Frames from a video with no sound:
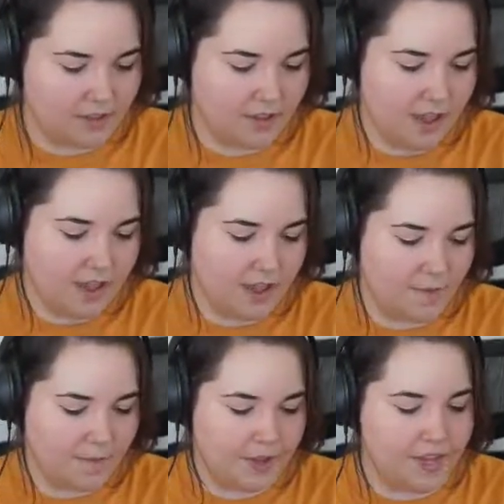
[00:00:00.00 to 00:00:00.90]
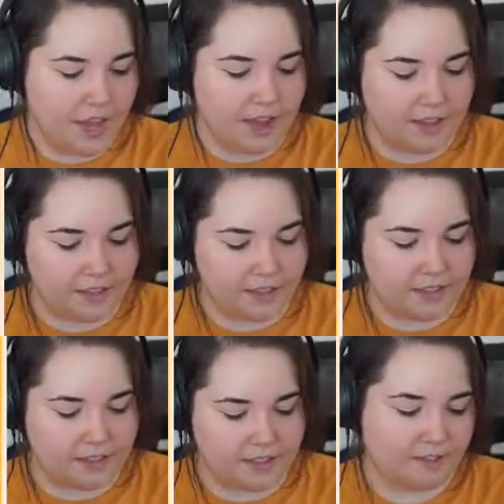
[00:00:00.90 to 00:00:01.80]
But yeah,
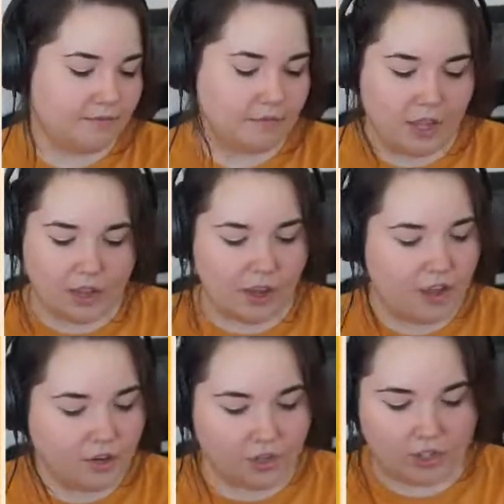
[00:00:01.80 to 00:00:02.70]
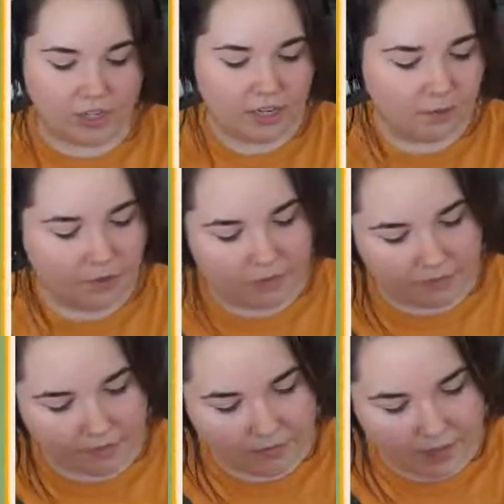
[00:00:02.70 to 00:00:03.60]
it's understandable.
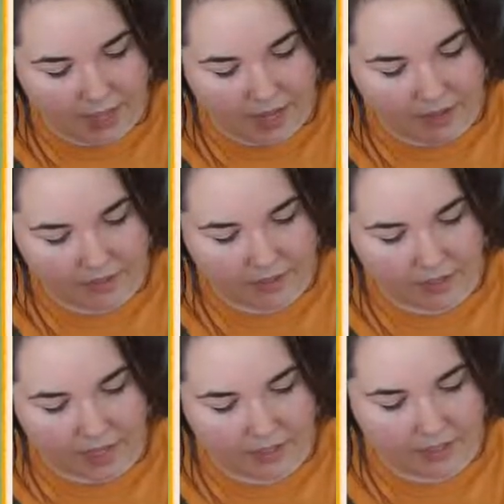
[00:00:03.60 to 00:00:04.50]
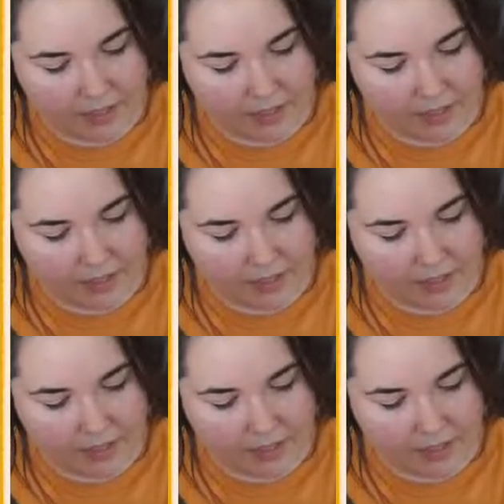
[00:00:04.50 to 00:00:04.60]
Life gets